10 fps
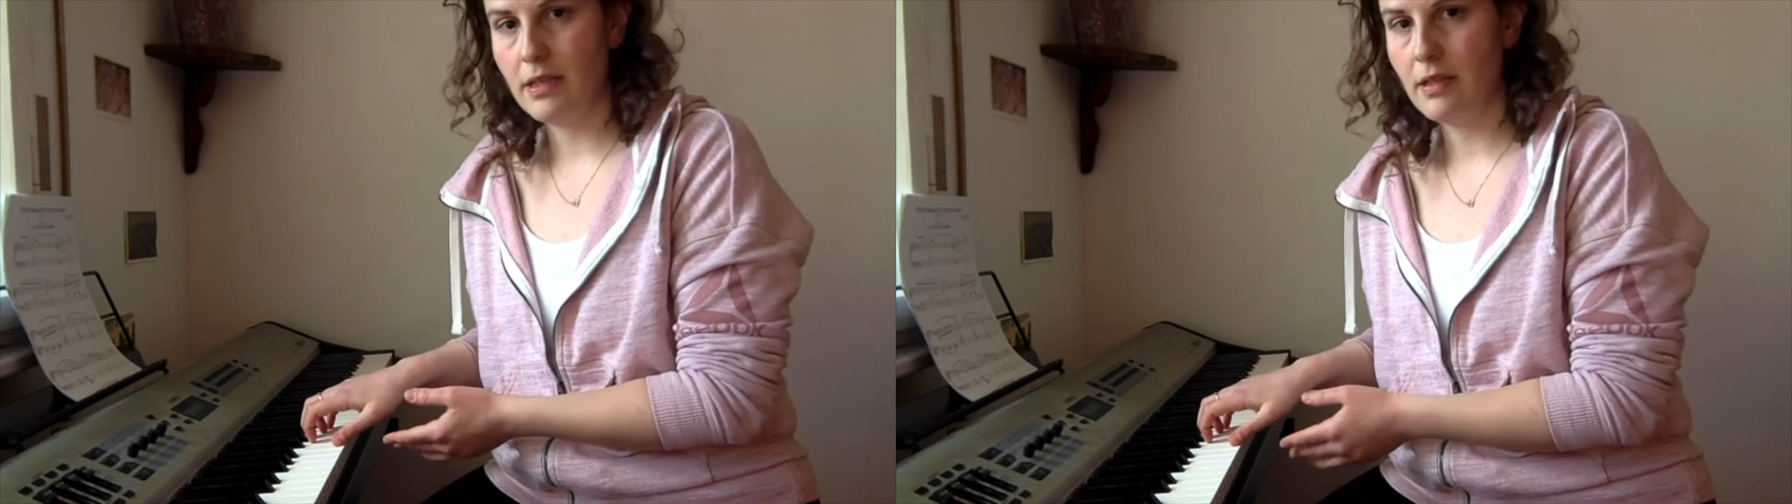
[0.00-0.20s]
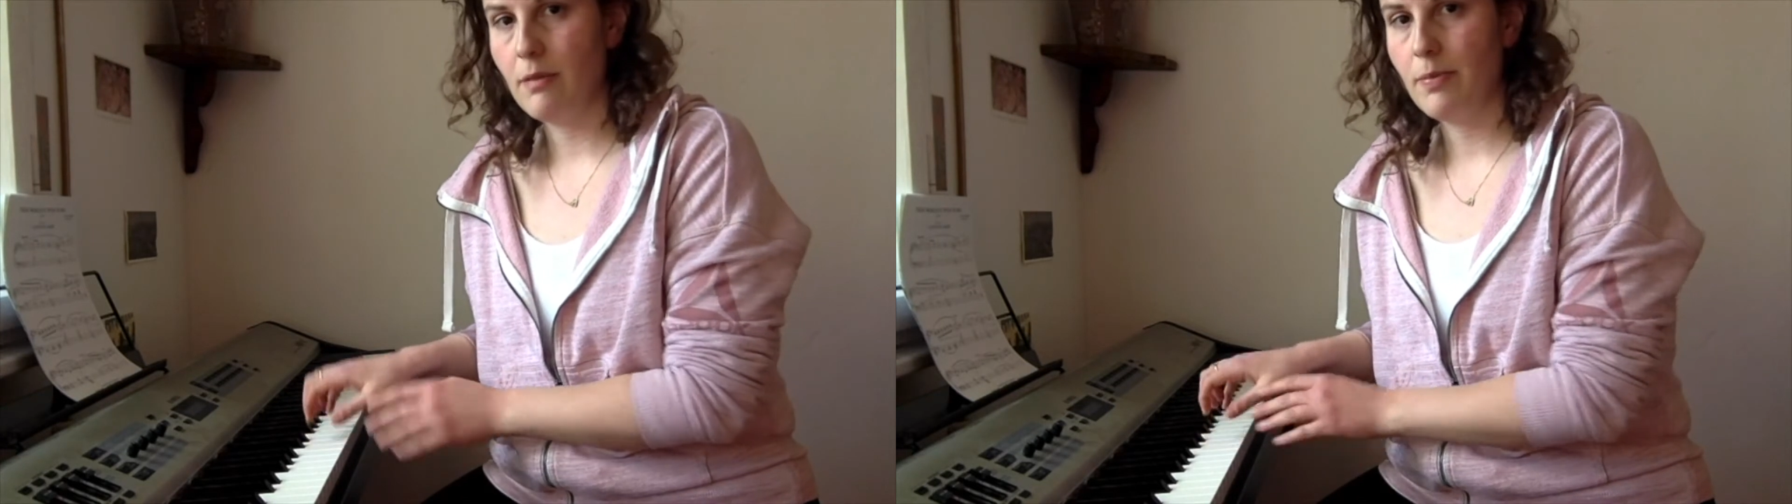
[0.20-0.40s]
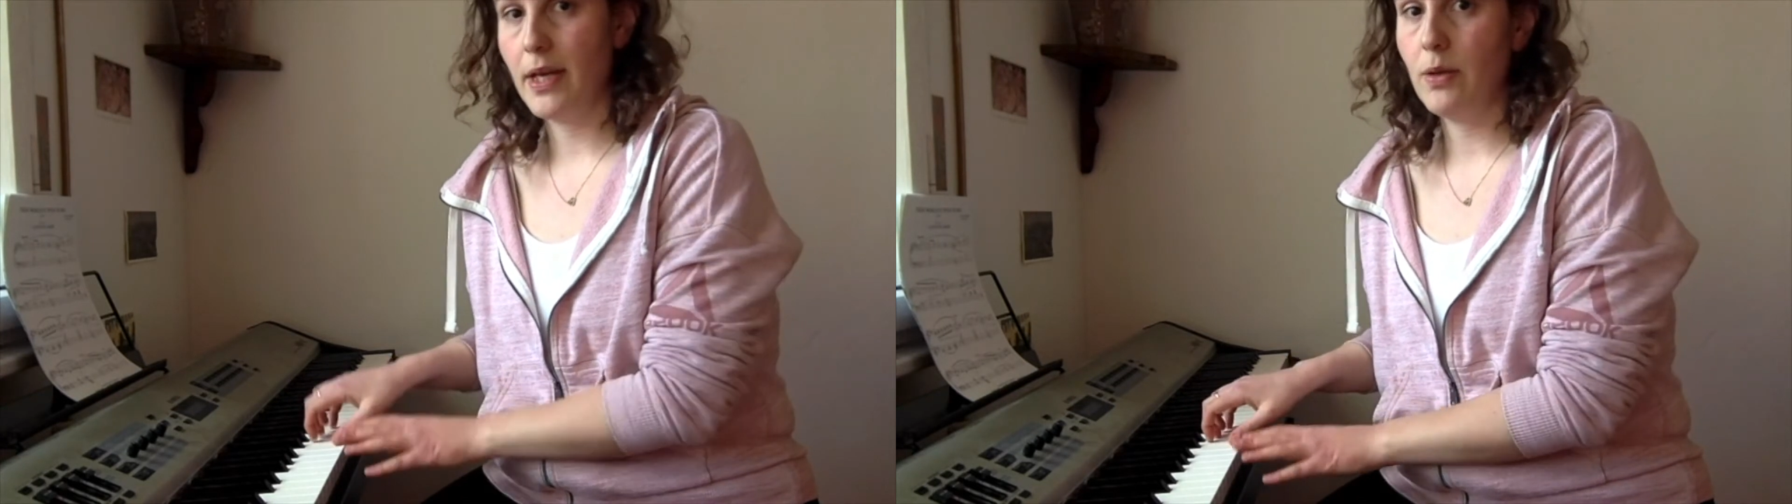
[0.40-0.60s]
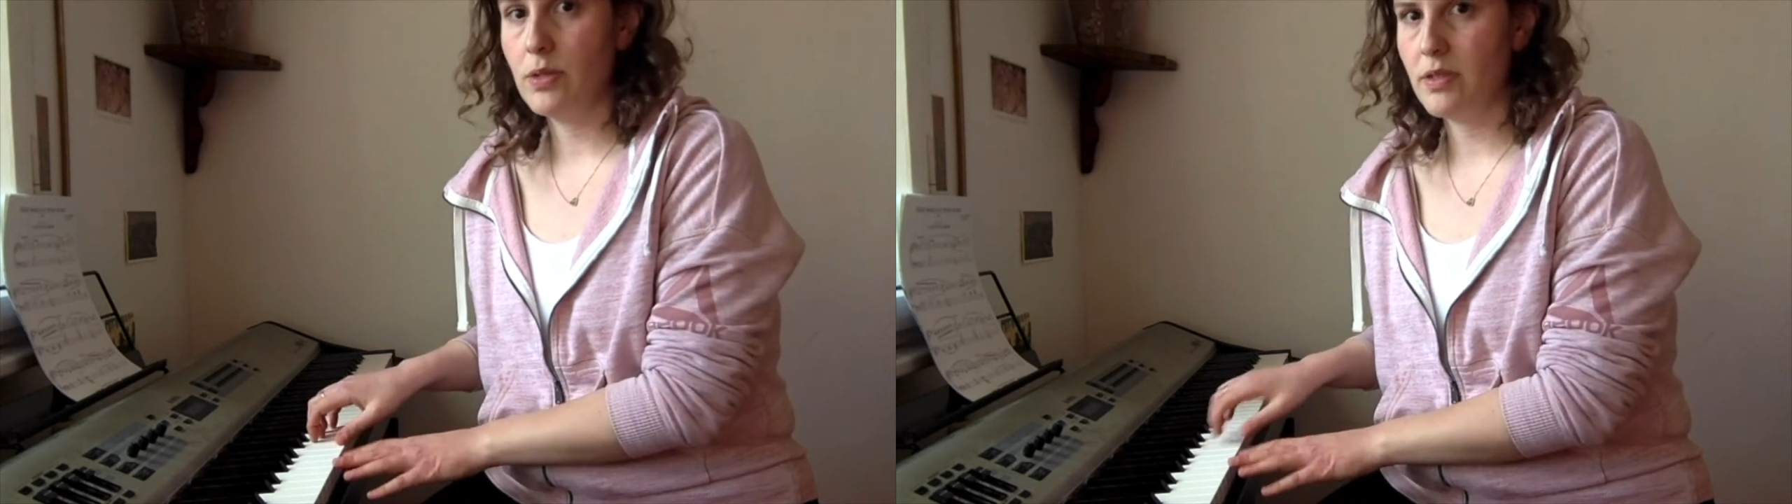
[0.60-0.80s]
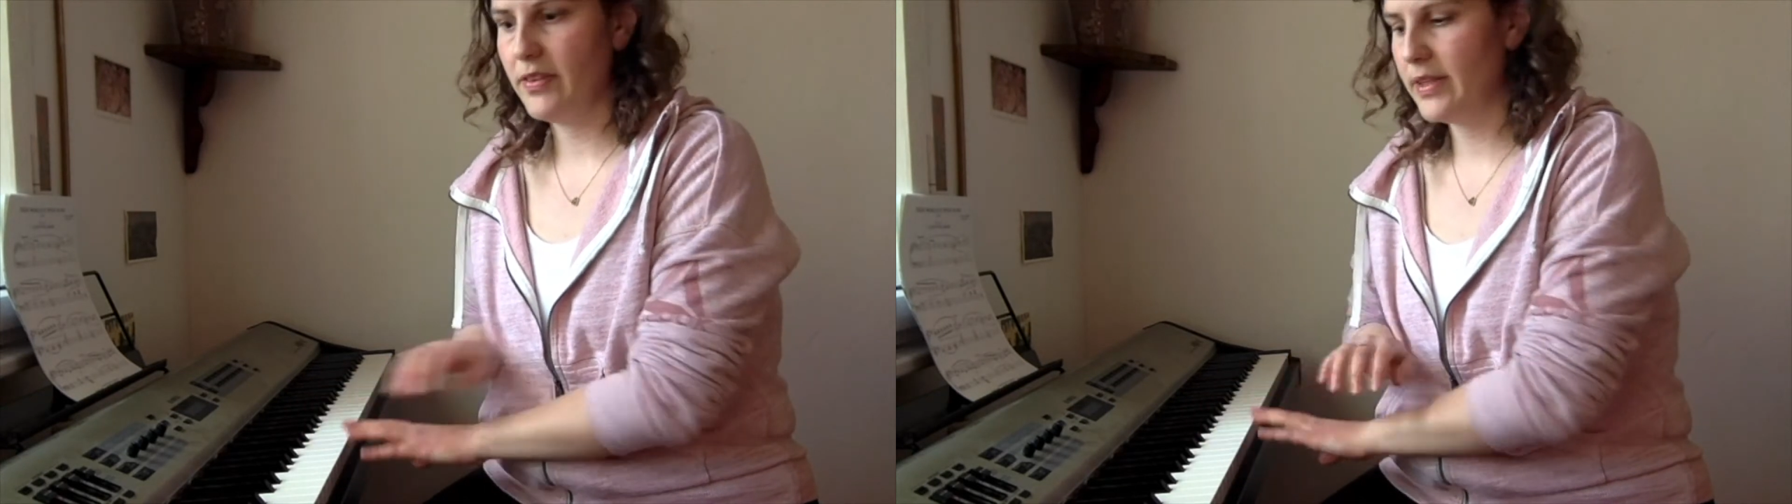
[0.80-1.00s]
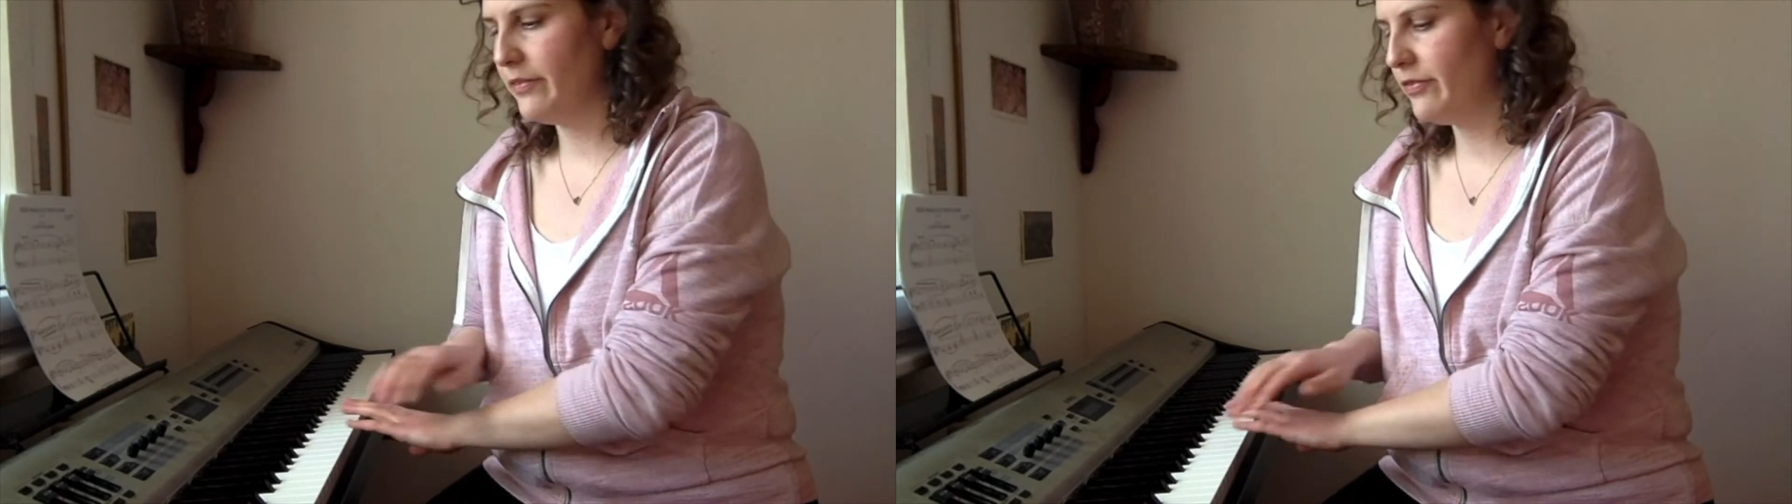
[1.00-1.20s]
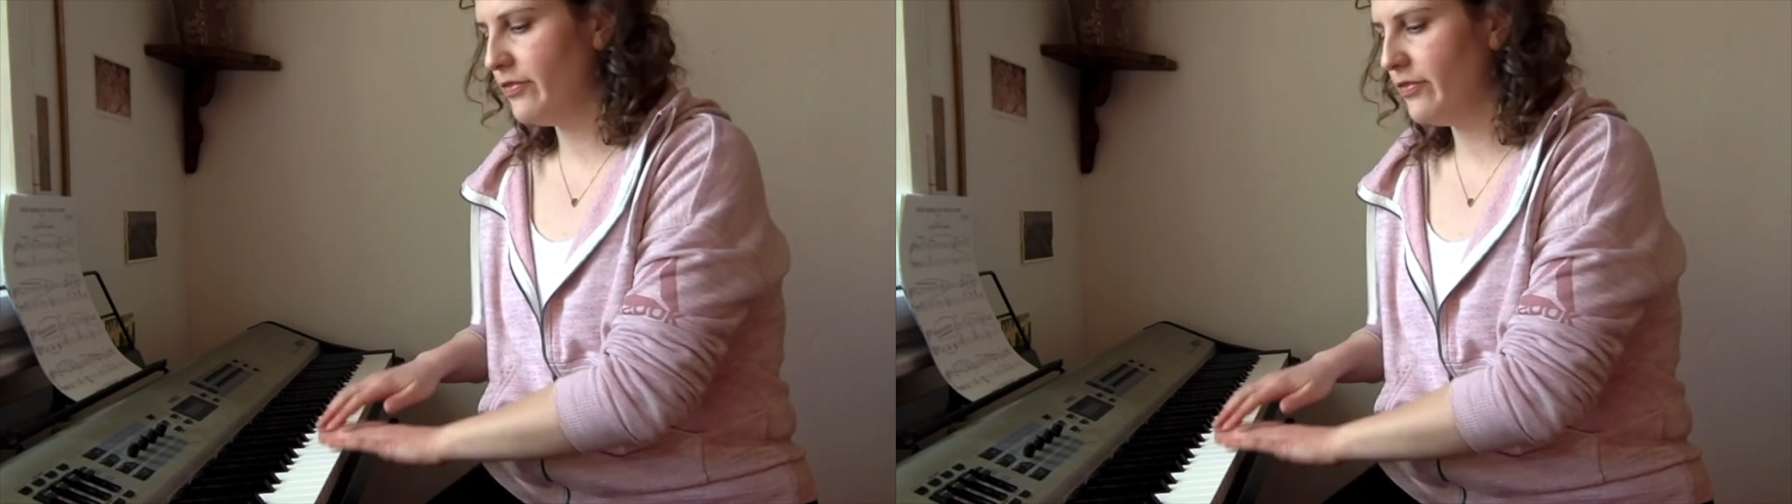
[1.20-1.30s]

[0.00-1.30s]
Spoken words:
that the piano is a very